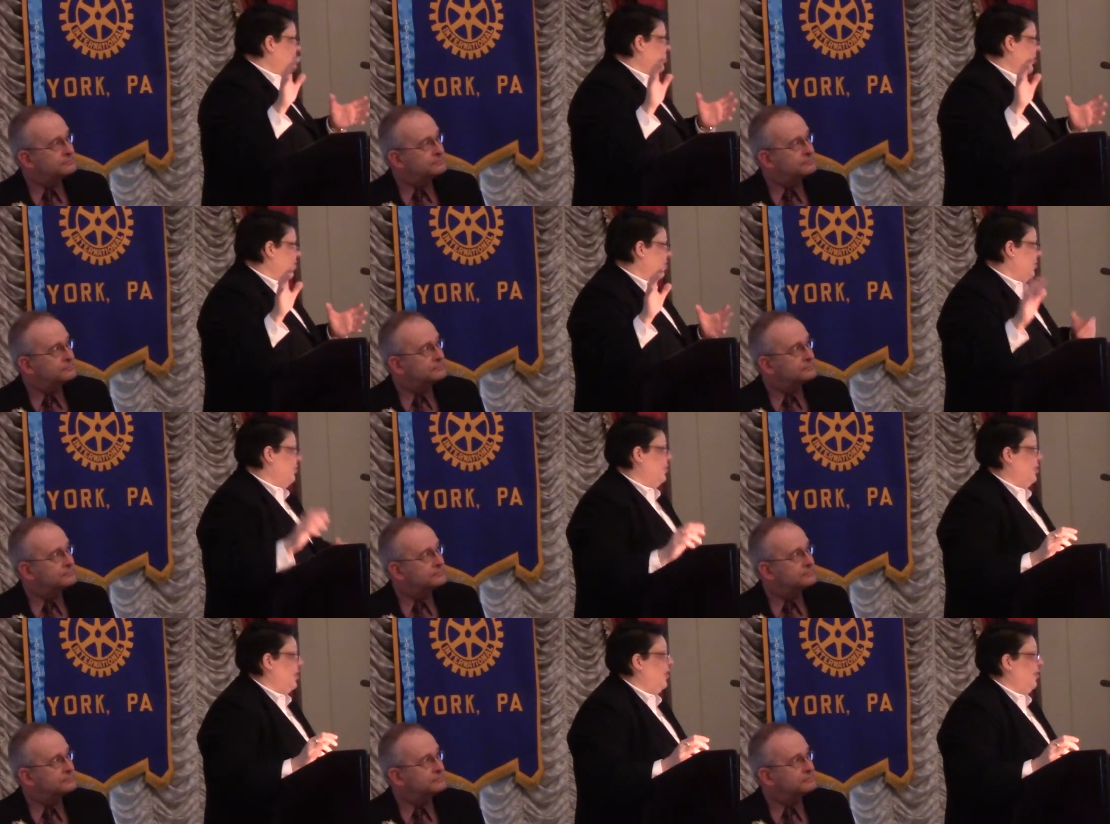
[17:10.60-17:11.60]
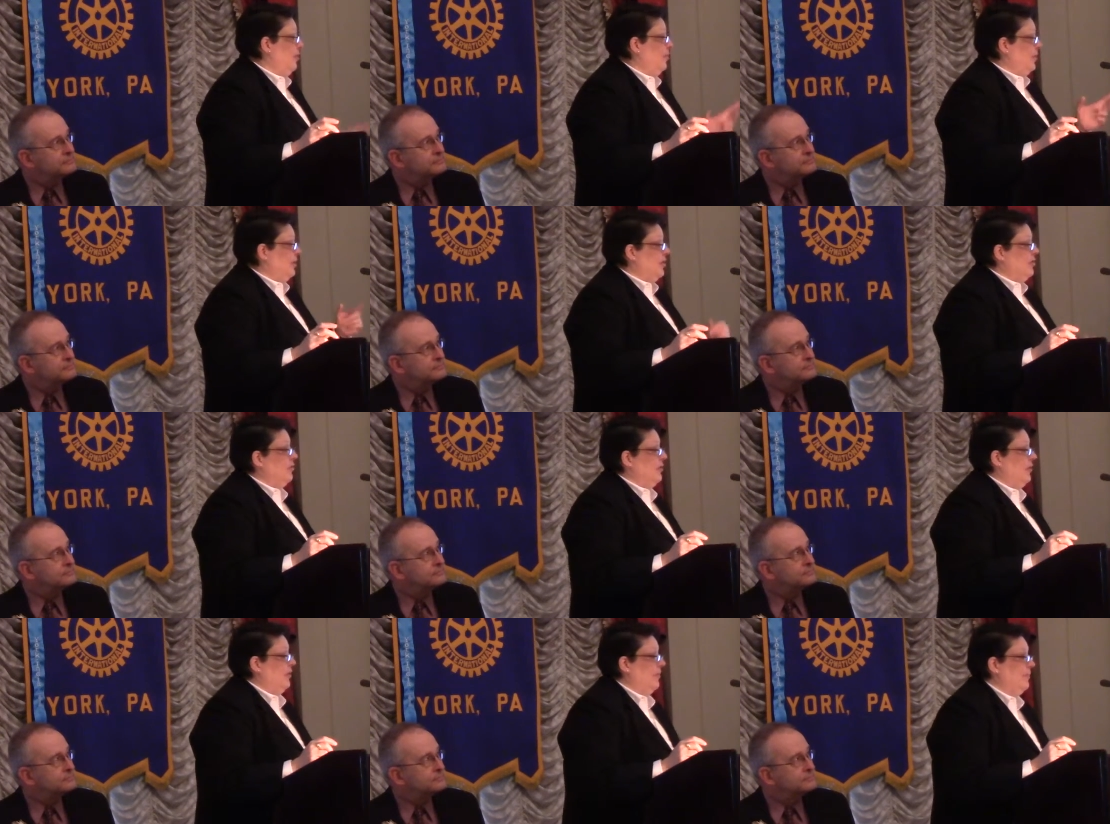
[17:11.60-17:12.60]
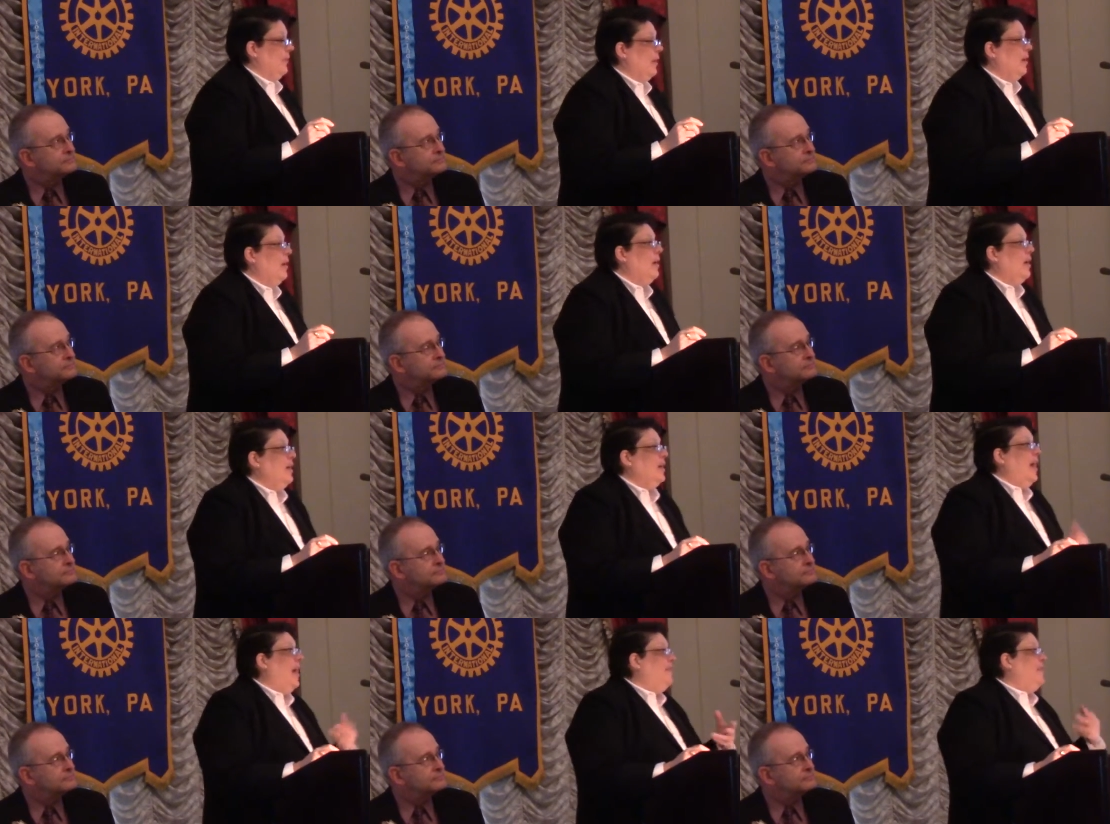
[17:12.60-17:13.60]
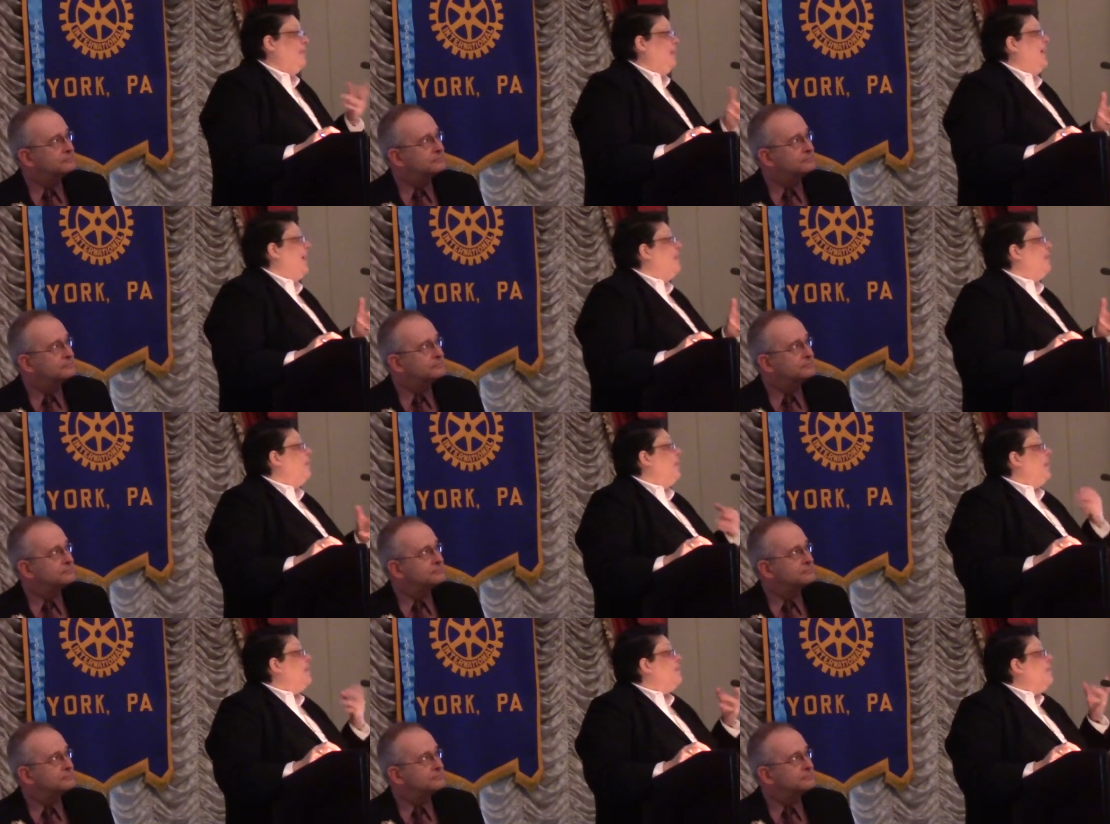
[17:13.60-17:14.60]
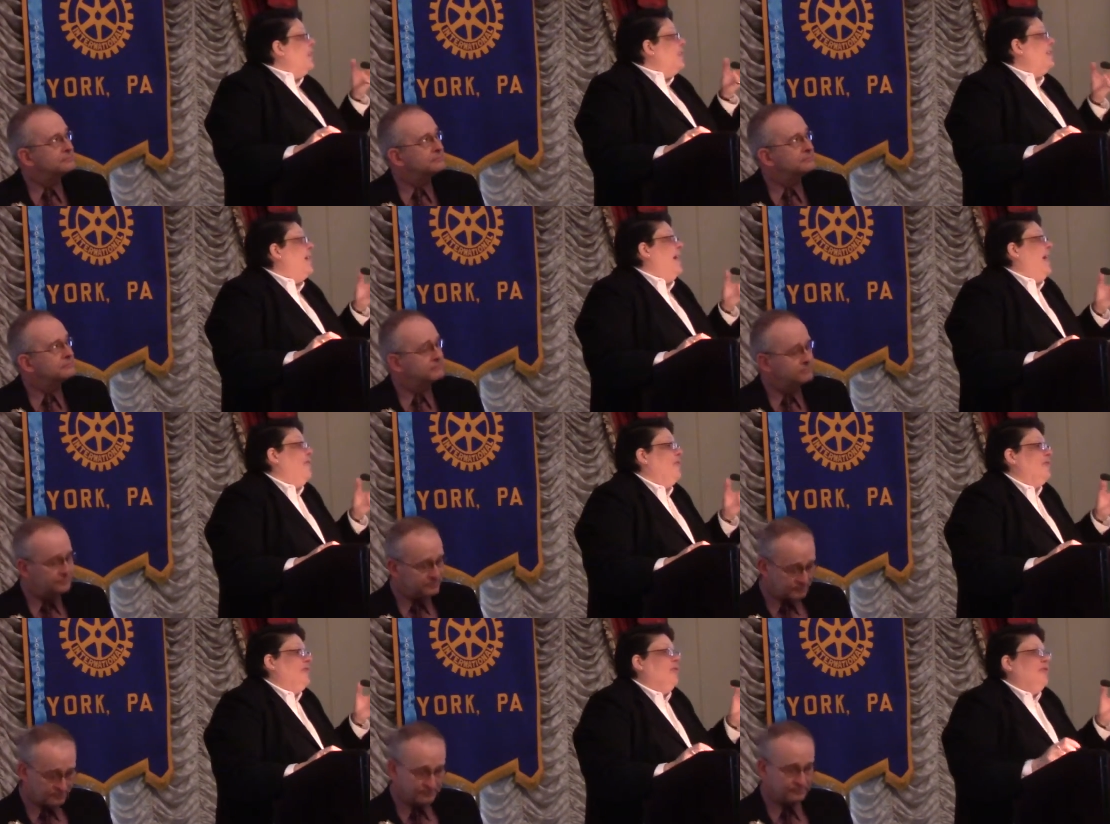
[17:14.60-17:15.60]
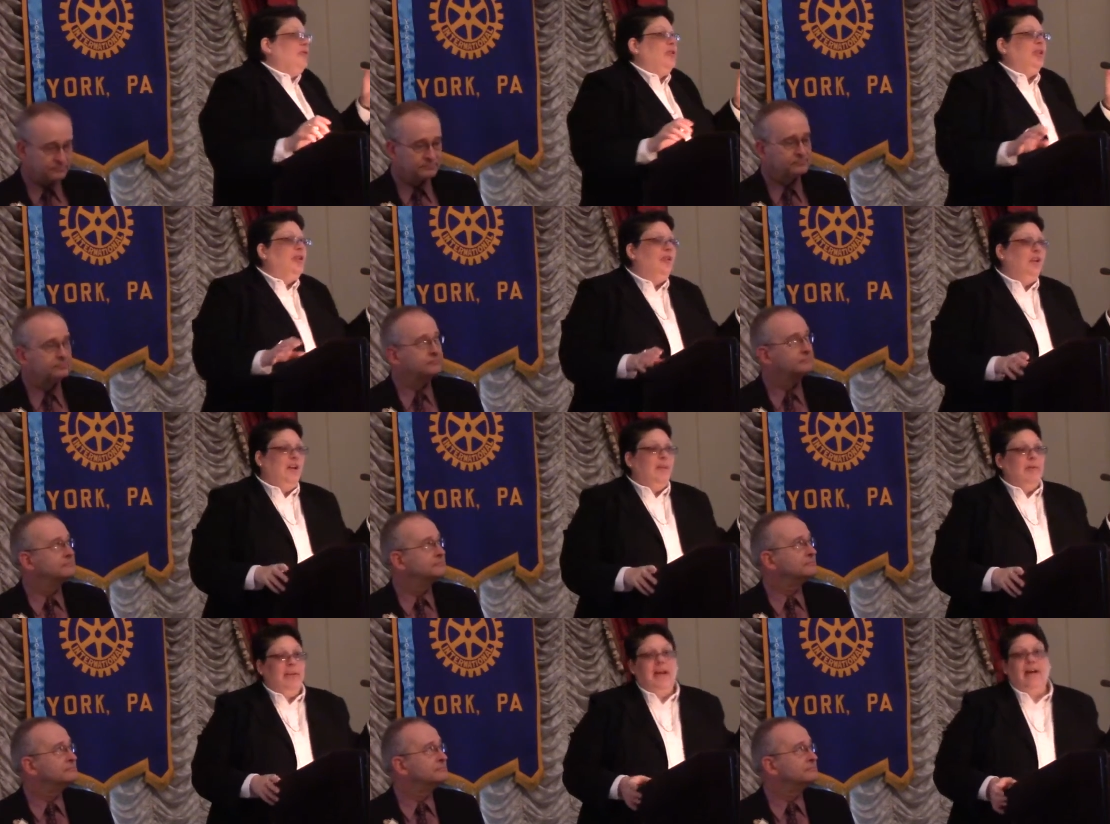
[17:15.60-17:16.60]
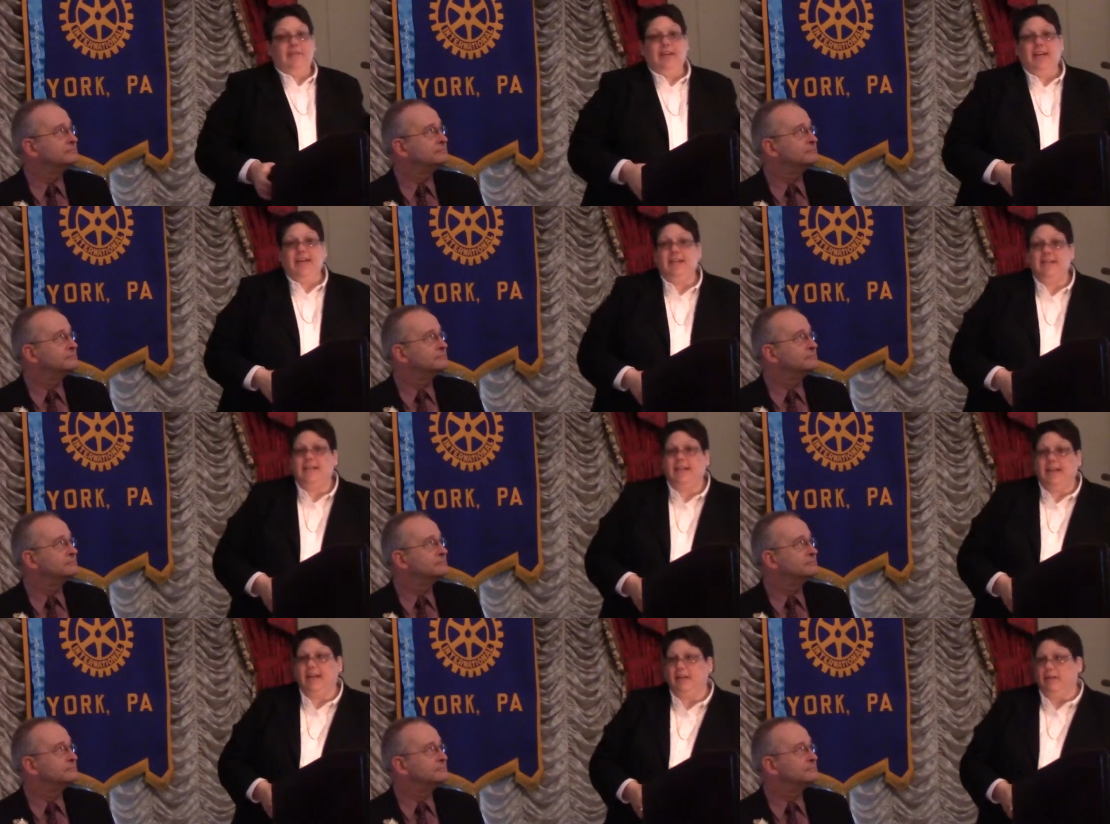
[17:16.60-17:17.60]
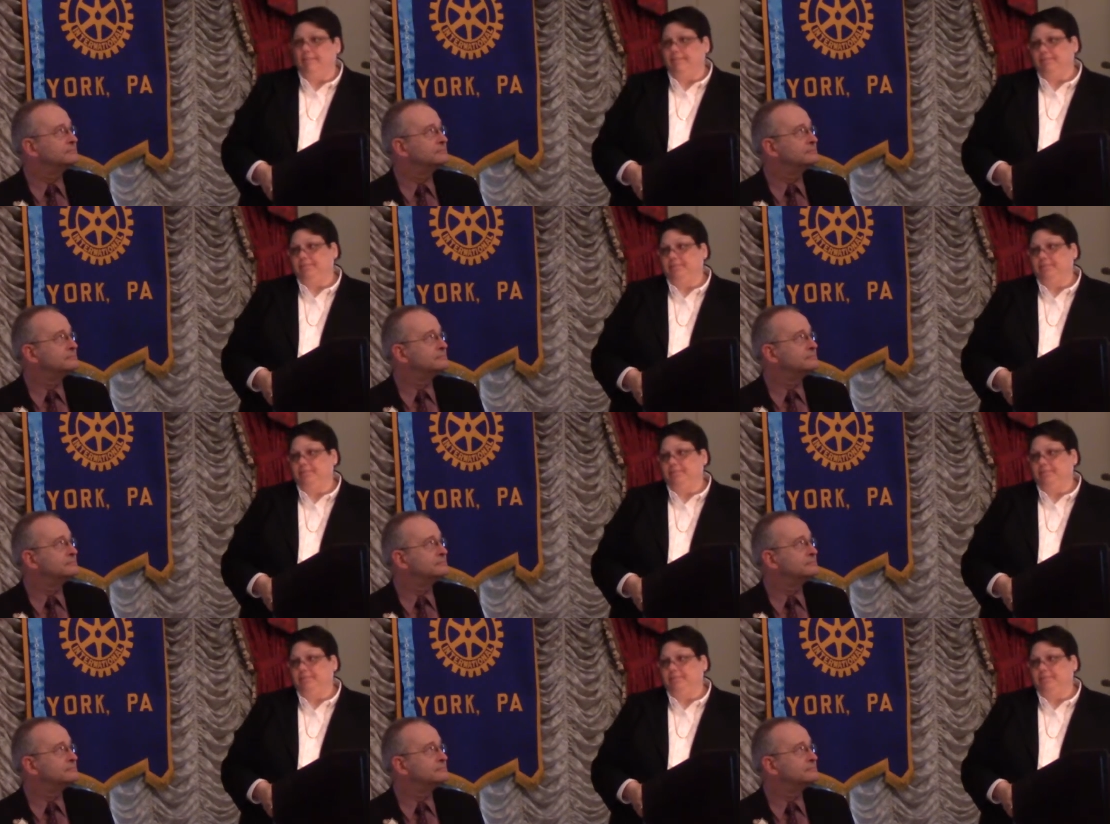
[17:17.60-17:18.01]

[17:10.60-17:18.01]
Speaker 1: using your social security number, but they still use it. You have to be careful because once they have your social security number, they have the keys to the kingdom.